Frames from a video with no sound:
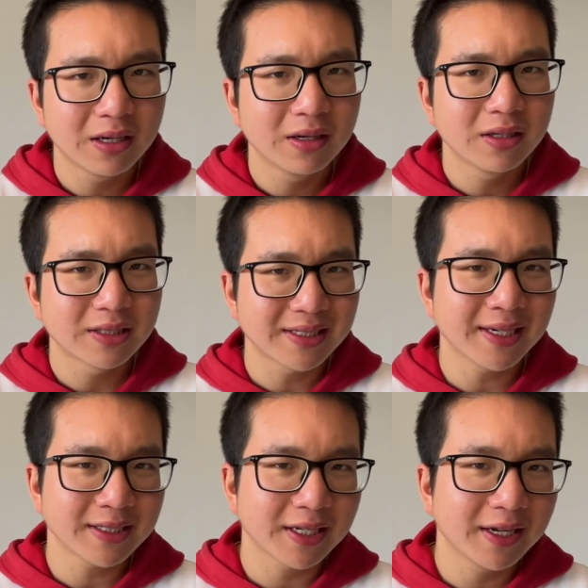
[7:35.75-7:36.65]
So
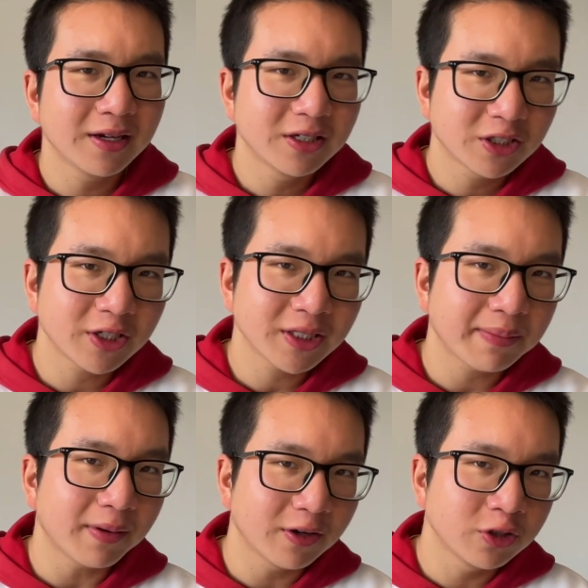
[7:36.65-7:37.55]
essentially, searching
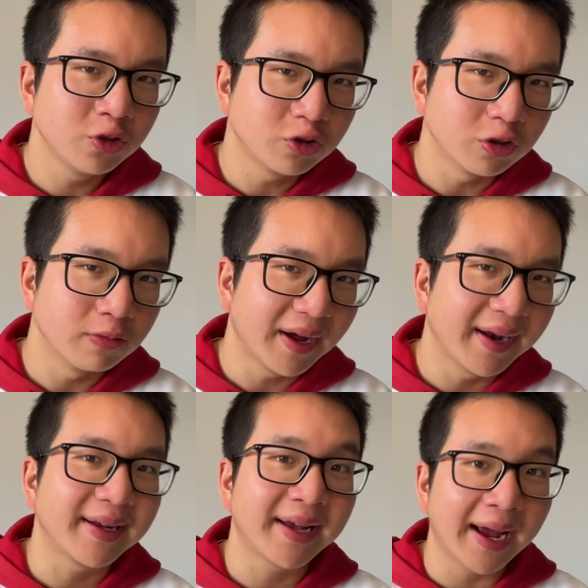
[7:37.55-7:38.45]
up on YouTube
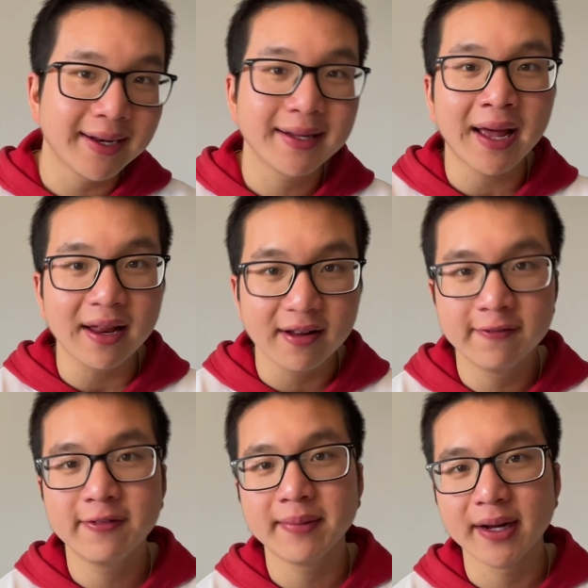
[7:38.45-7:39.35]
and gaining that
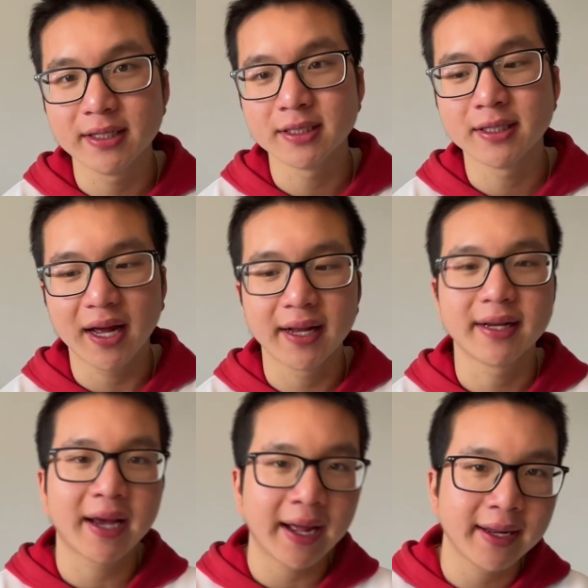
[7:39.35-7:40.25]
information and
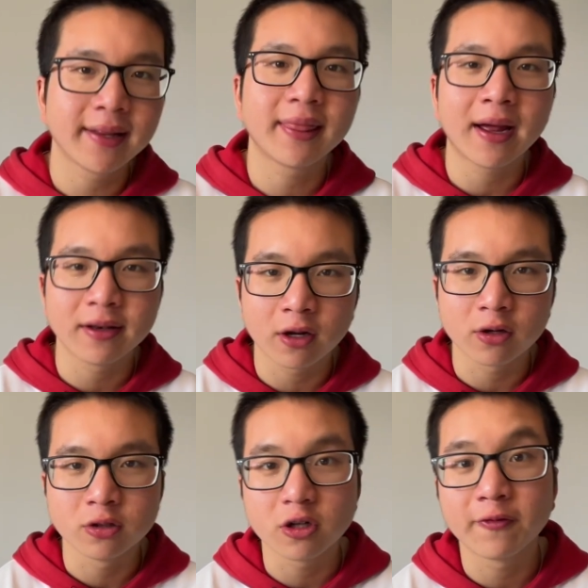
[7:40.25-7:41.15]
gaining that
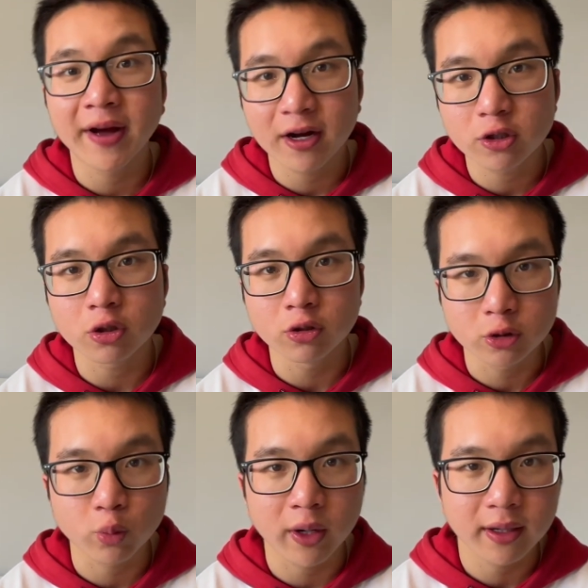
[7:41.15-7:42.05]
knowledge of how to lose
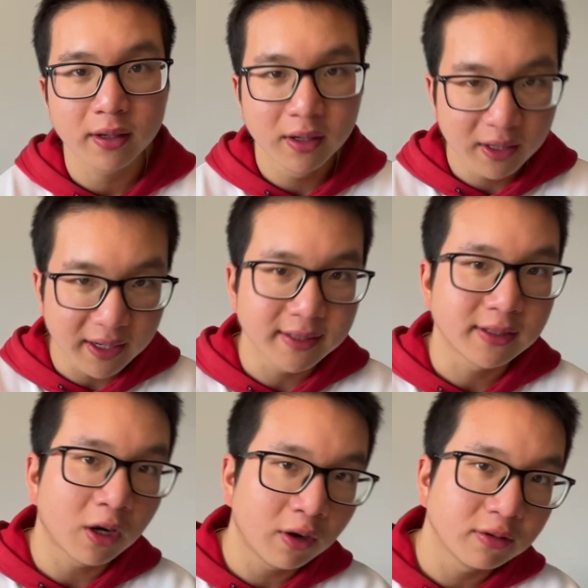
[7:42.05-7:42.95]
weight is
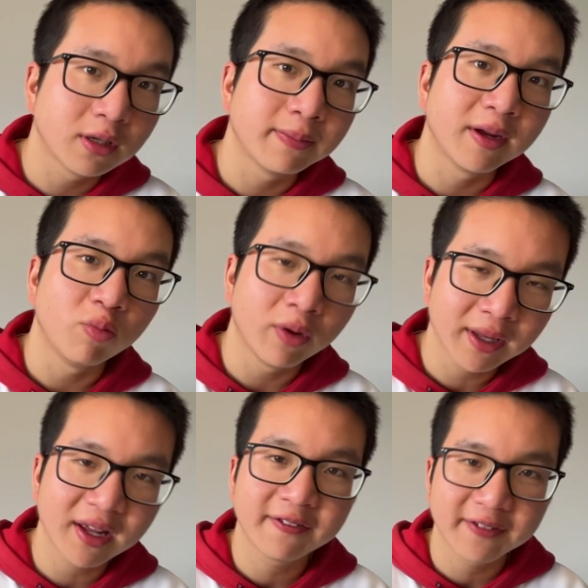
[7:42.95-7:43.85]
going to be
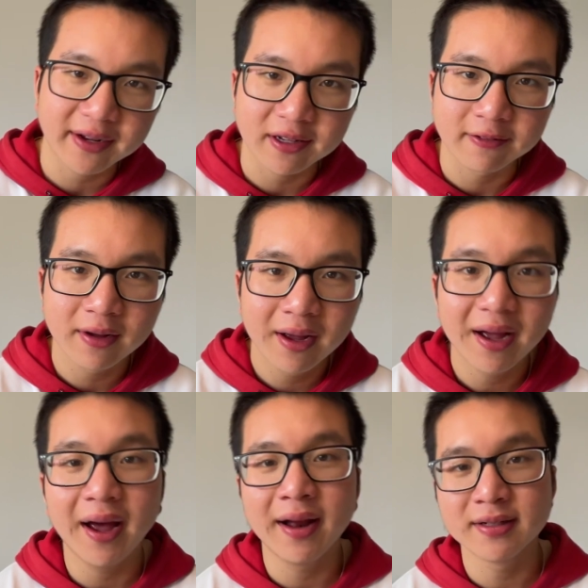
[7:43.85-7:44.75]
really effective,
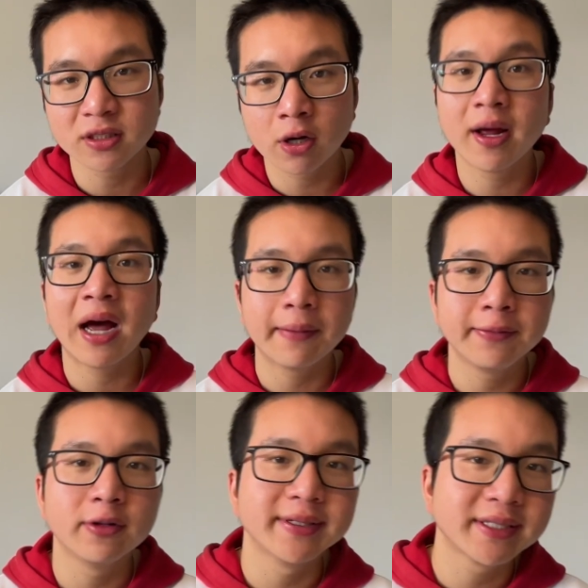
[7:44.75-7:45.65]
and it's going to help
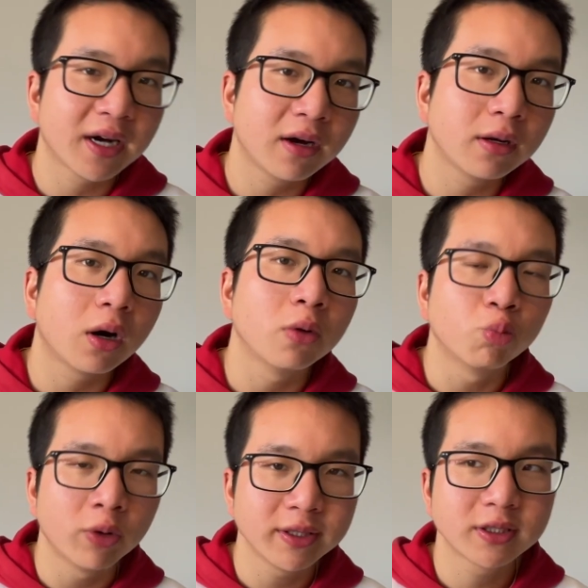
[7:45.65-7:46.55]
you decide on
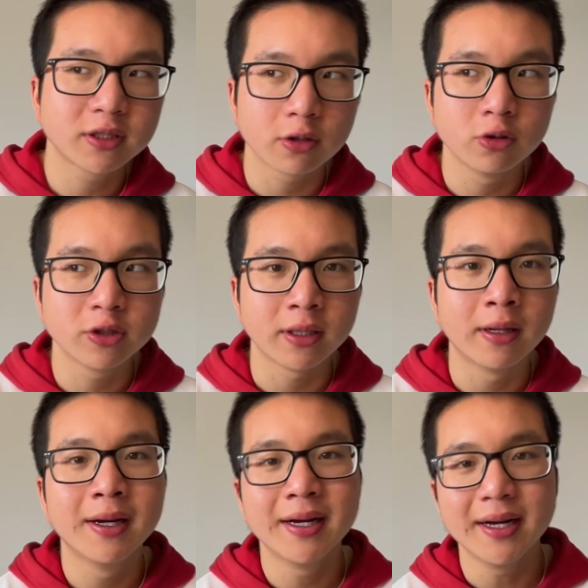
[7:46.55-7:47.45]
which solution
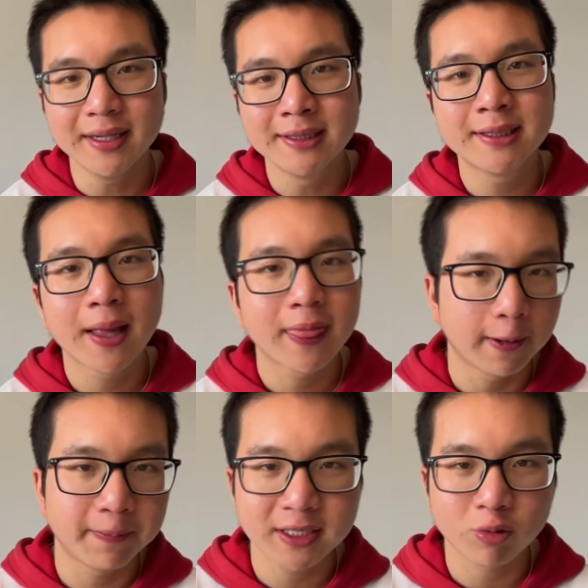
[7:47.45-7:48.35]
is the
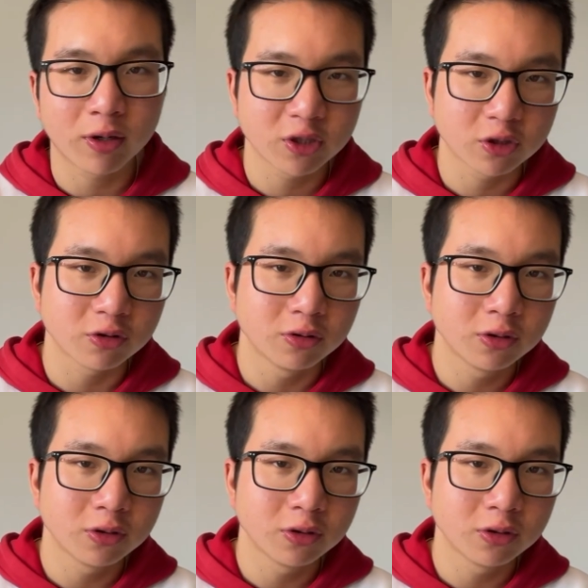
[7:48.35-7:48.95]
best one to choose.